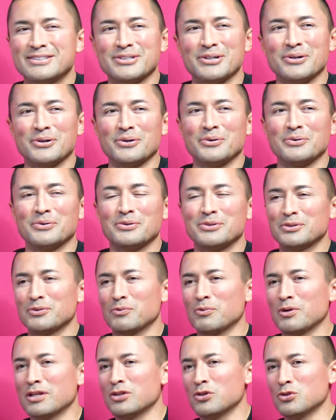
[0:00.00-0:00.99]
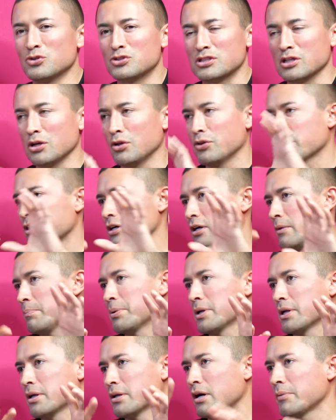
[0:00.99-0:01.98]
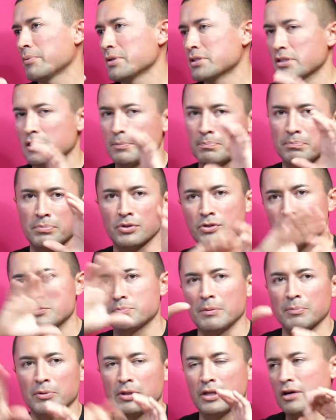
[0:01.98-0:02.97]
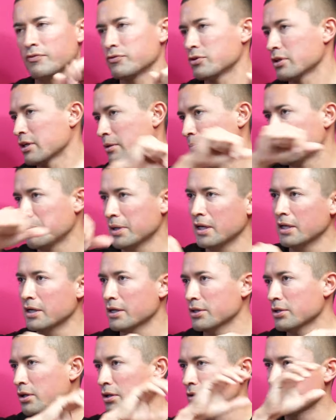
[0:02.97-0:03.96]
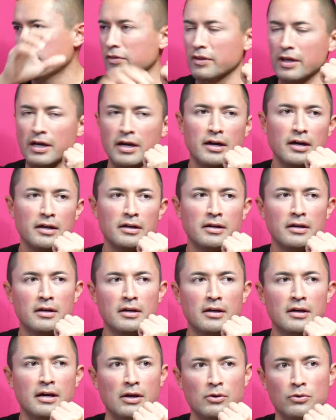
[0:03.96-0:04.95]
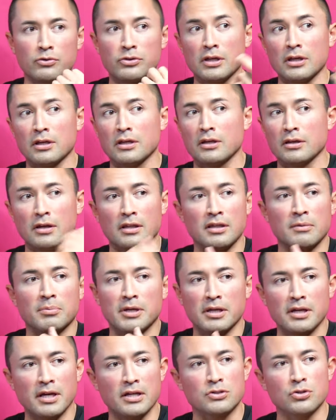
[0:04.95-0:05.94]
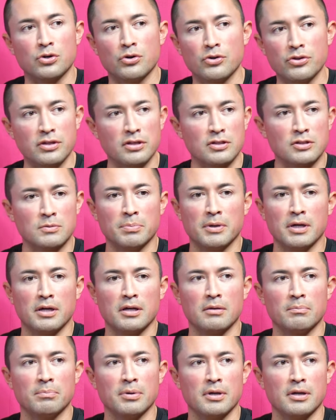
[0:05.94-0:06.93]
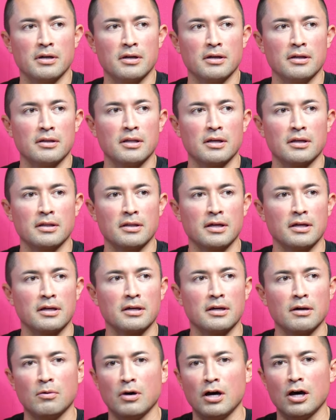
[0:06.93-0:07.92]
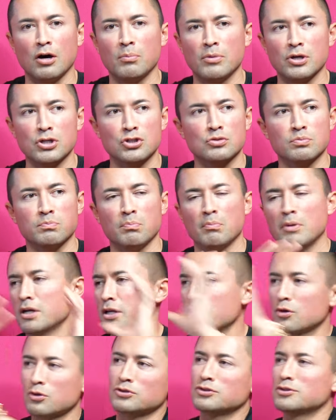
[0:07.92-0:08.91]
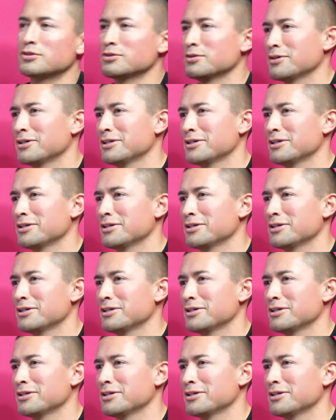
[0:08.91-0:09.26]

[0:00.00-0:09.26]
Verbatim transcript: so when you sell the company obviously yeah. there's people that have to get paid and yeah, all of sure. that i don't think anybody has heard this but but uh, like like how, how, much money goes to